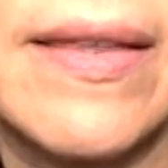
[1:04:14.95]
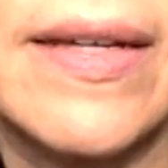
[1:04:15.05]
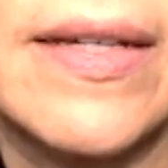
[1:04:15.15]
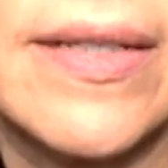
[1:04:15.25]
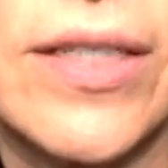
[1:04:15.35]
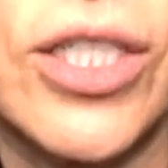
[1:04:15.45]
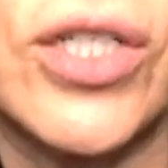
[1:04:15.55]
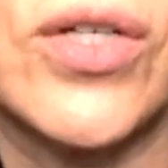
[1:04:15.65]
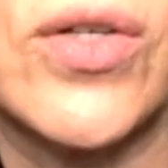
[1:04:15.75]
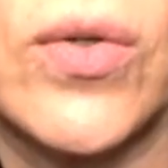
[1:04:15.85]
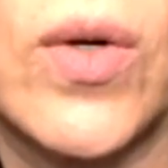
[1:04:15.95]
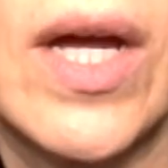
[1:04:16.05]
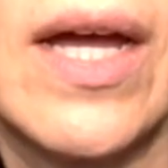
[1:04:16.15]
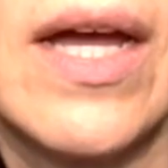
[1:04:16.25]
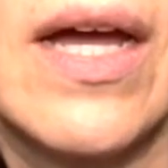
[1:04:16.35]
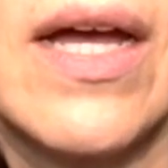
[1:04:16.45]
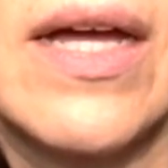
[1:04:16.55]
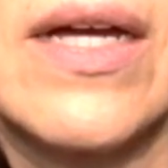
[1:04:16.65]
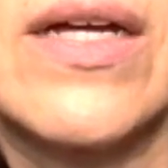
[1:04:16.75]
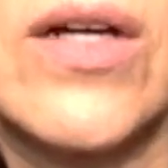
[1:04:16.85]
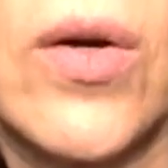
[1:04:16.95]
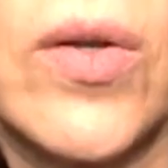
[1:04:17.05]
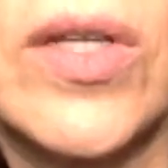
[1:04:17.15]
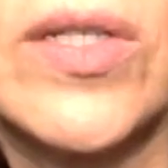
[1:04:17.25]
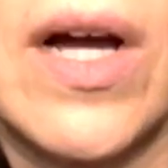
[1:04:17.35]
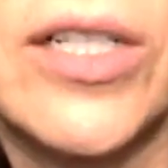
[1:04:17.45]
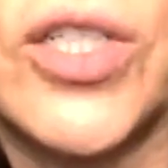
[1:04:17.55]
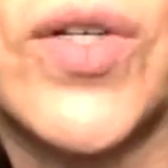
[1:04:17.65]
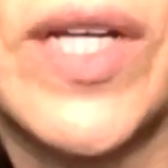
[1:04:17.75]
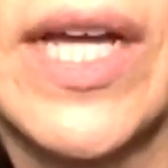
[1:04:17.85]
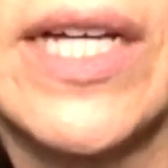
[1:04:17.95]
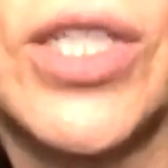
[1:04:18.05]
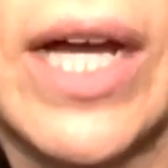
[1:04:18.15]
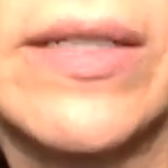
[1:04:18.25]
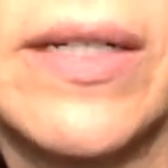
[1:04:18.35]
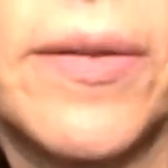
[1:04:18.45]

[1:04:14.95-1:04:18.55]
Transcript: is to go to the doctor and get checked.